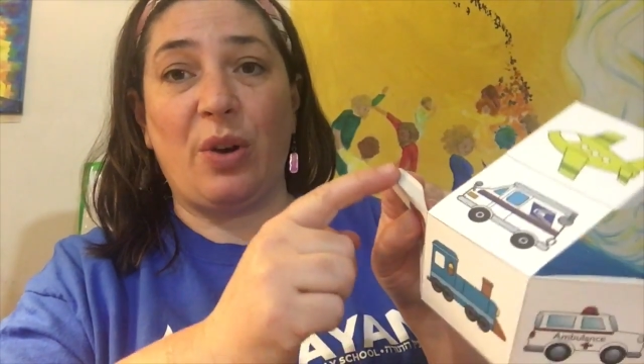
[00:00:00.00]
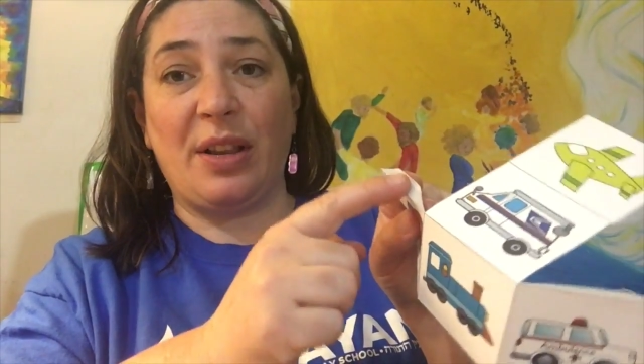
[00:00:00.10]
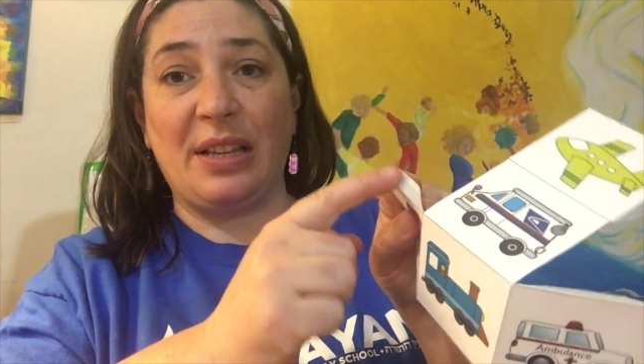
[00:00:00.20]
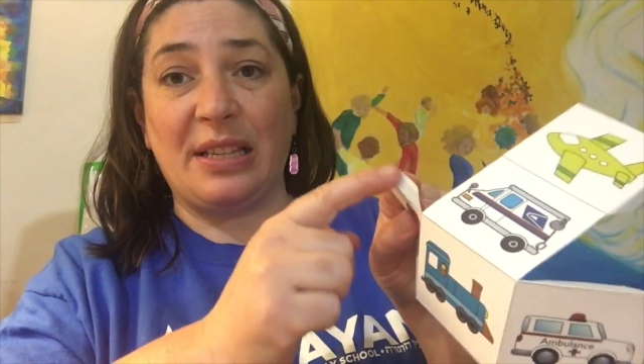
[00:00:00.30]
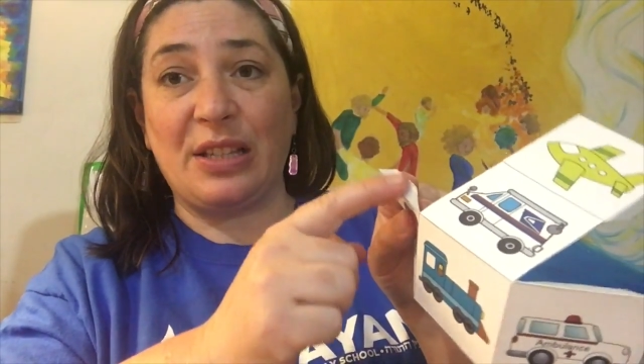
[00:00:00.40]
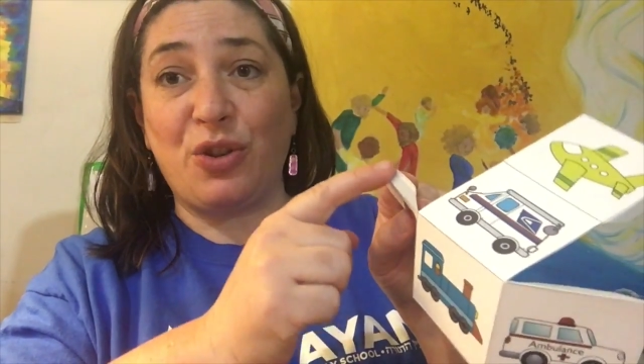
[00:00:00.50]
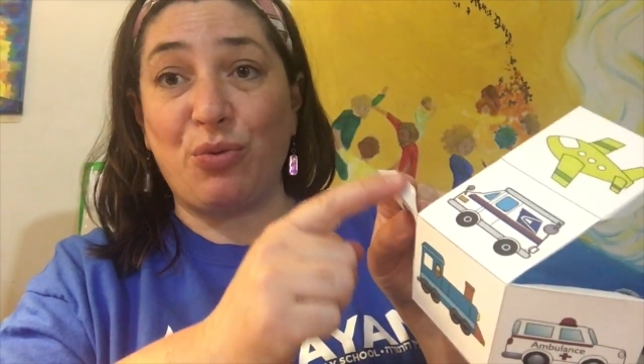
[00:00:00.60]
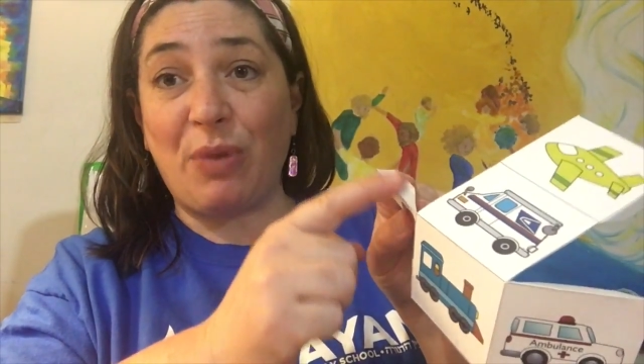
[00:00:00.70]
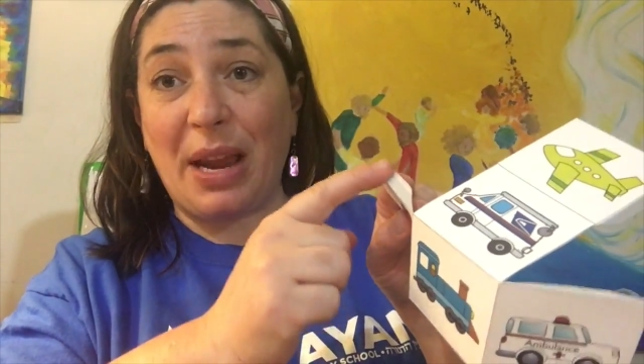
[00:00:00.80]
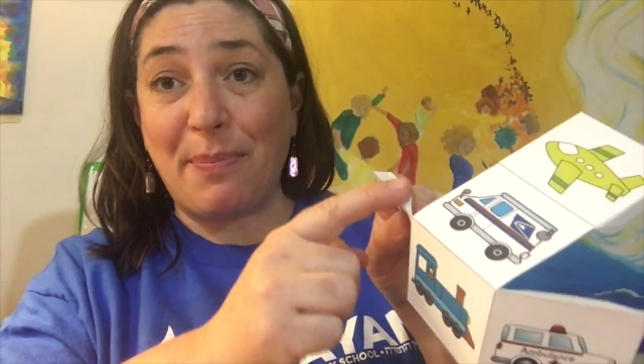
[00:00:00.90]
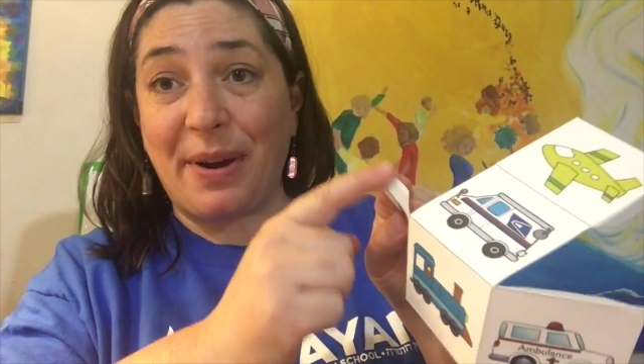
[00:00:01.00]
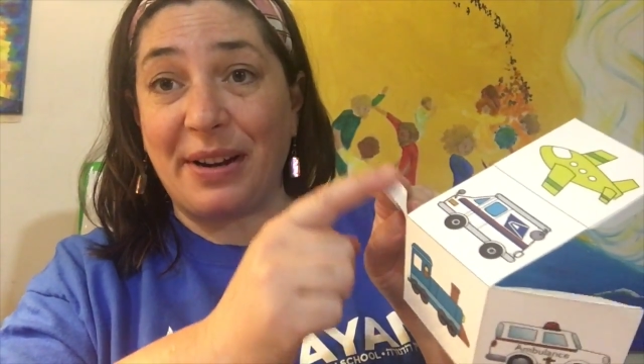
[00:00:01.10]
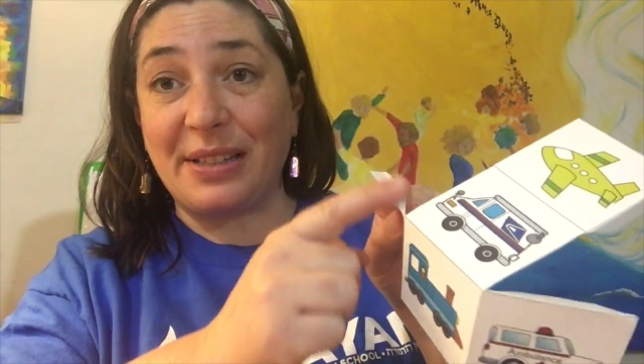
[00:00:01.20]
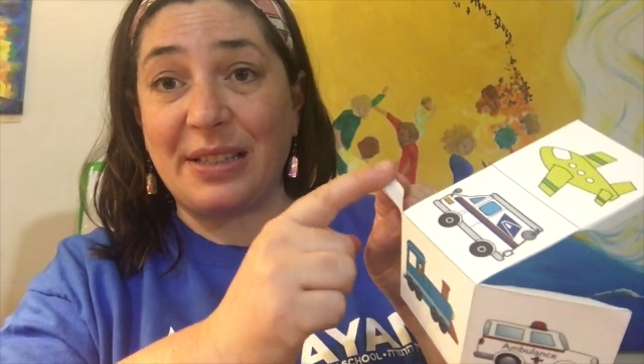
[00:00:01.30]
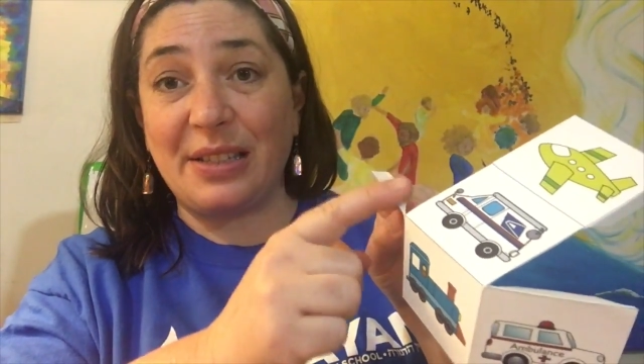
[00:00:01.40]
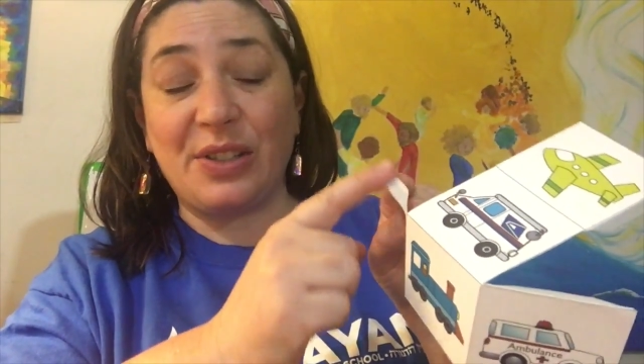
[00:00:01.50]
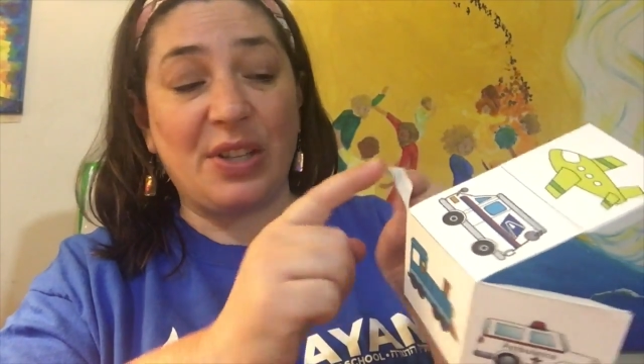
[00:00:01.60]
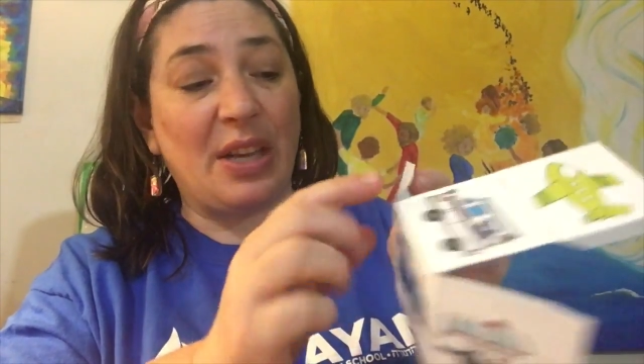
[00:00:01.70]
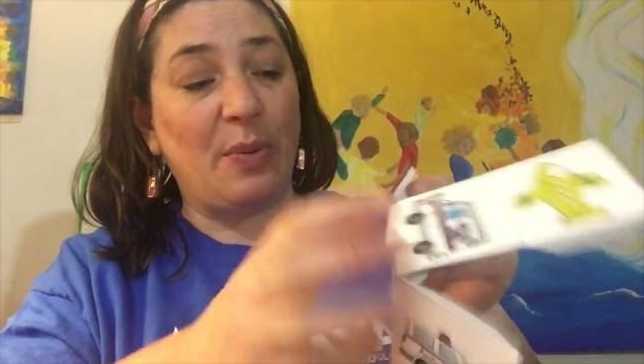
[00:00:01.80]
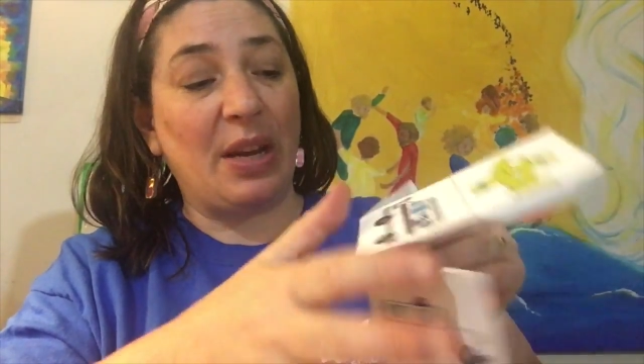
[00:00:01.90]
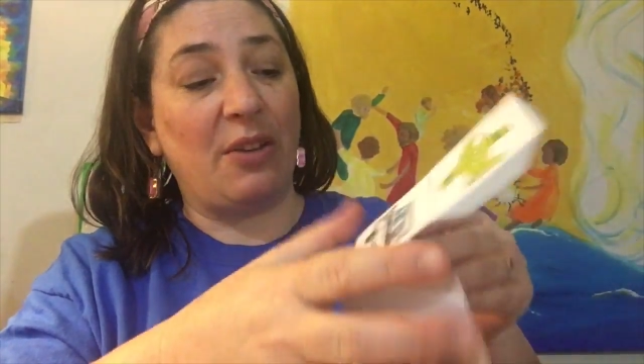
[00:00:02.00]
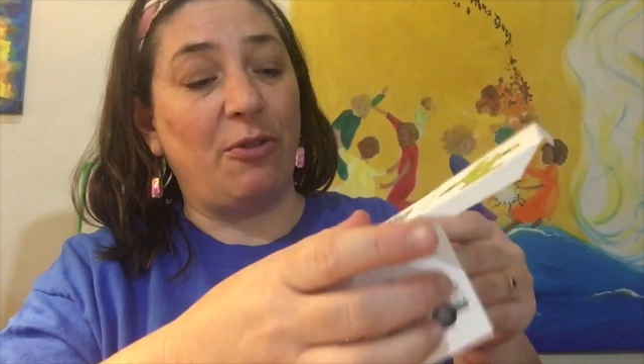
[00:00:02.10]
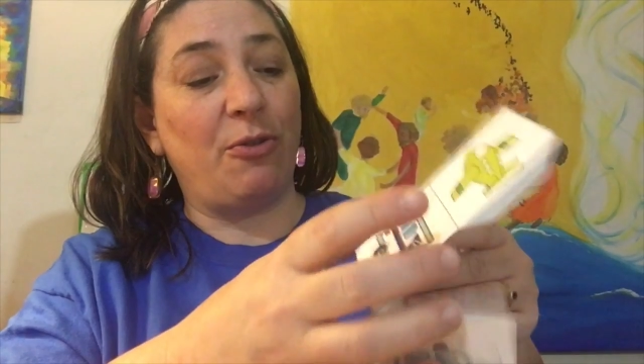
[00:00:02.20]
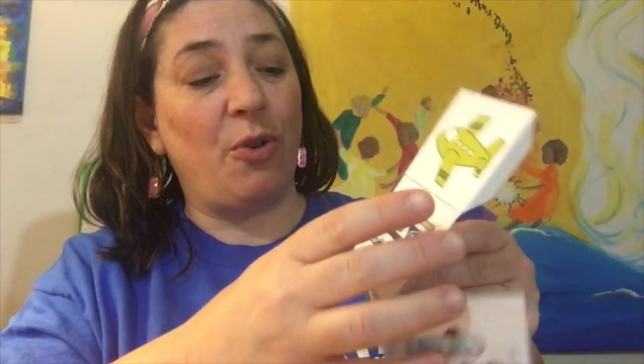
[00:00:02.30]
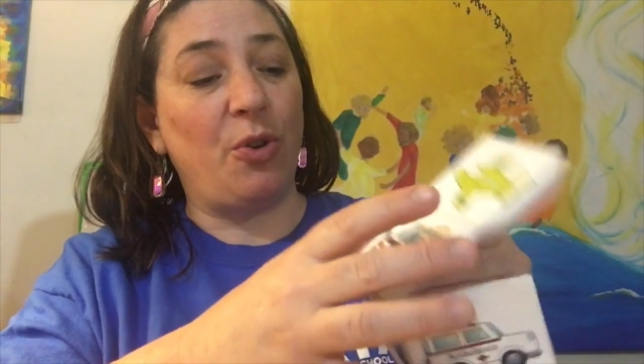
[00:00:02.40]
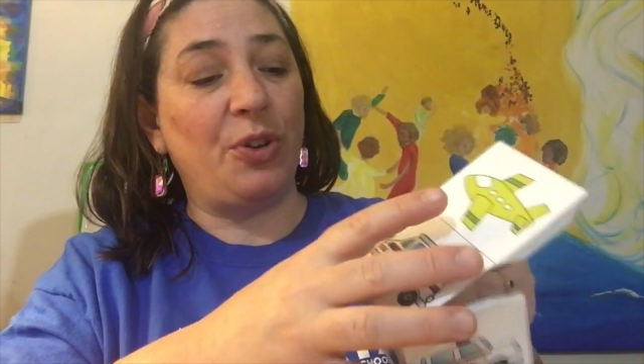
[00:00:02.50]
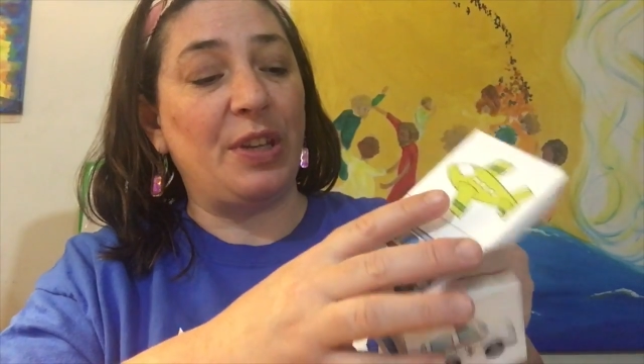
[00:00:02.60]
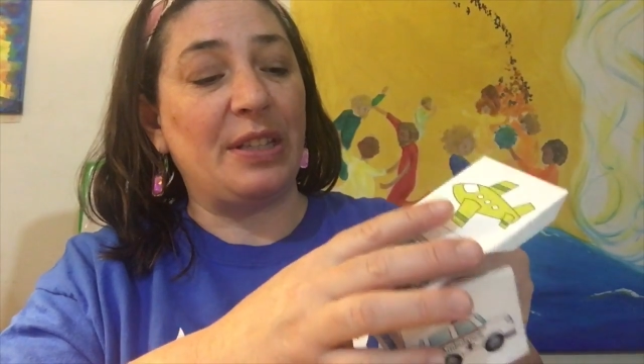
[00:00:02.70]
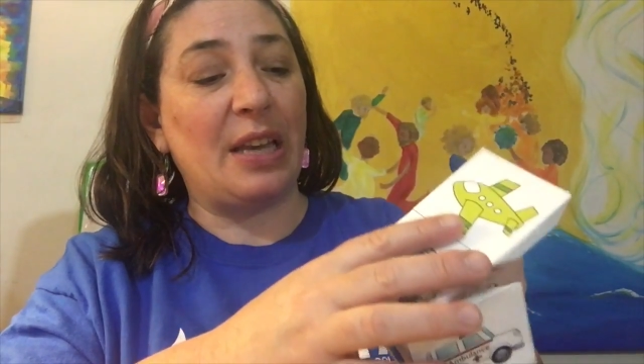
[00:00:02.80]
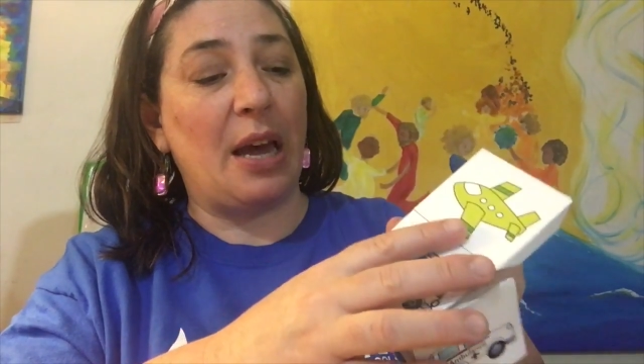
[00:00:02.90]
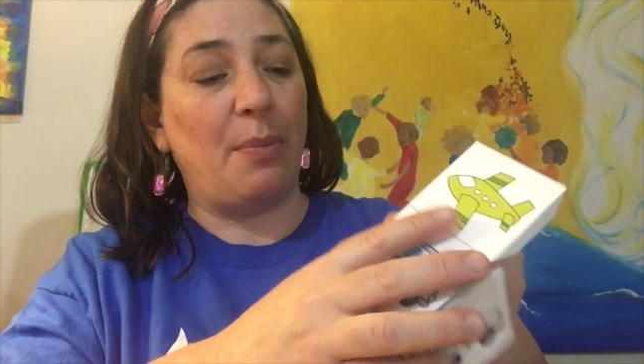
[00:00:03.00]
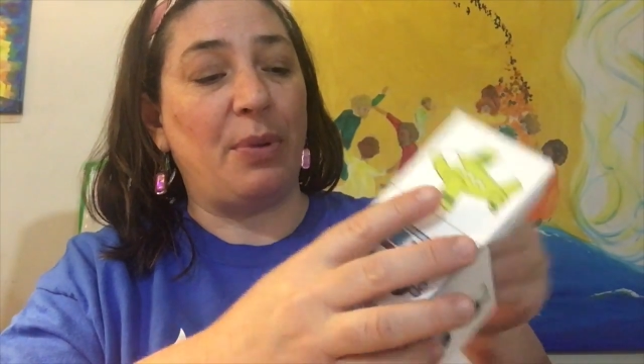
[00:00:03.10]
on these gray parts so that we can fold this up.